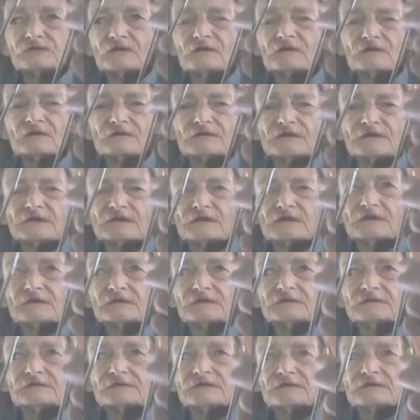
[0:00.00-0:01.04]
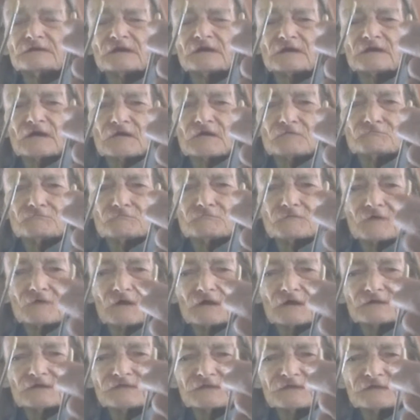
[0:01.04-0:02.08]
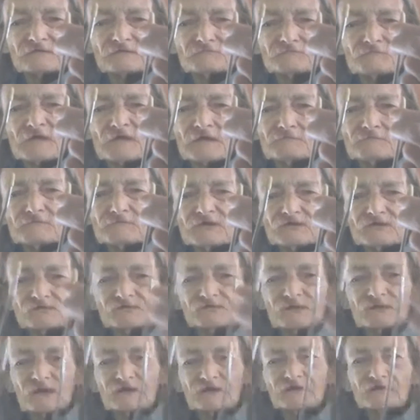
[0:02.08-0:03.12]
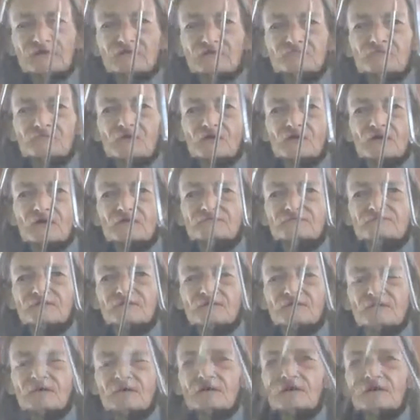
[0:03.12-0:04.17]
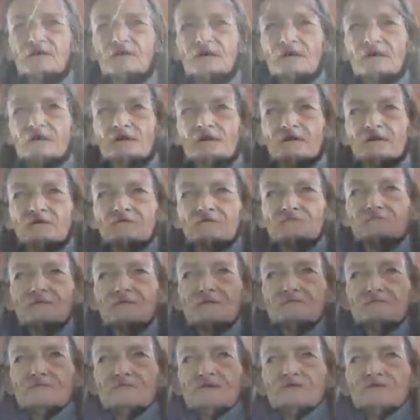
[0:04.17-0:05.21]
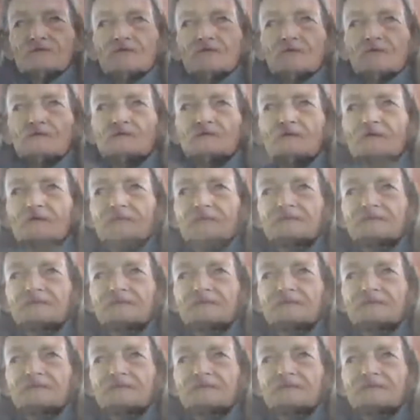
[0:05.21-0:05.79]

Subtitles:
on the end. I think maybe you take them off. Maybe you go like